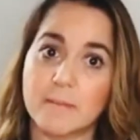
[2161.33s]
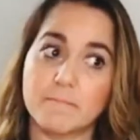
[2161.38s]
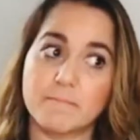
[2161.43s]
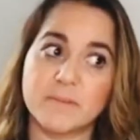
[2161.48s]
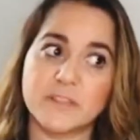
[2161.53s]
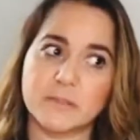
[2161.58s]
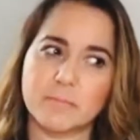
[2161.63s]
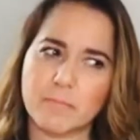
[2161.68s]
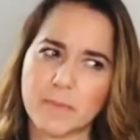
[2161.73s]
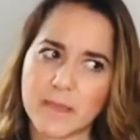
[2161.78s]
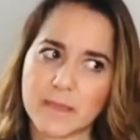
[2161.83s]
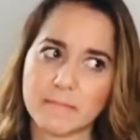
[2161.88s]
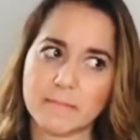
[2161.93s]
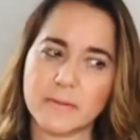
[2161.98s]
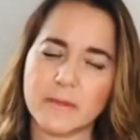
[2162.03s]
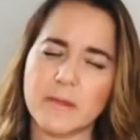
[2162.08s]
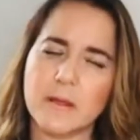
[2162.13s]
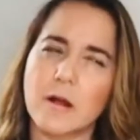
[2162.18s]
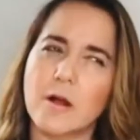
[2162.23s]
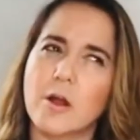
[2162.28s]
but
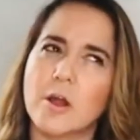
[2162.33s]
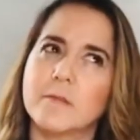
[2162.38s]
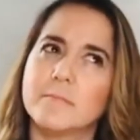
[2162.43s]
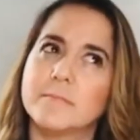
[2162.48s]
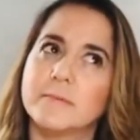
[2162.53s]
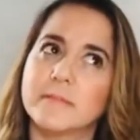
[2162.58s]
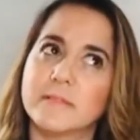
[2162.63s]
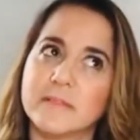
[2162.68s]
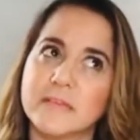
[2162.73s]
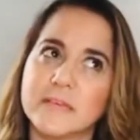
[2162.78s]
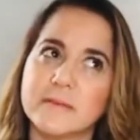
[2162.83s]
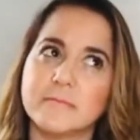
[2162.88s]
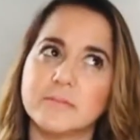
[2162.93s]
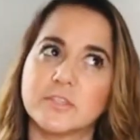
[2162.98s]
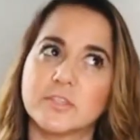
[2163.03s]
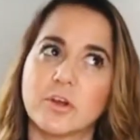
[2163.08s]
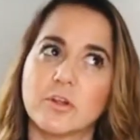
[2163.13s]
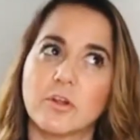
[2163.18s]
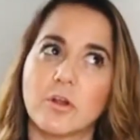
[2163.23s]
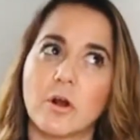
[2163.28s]
maybe our beliefs are,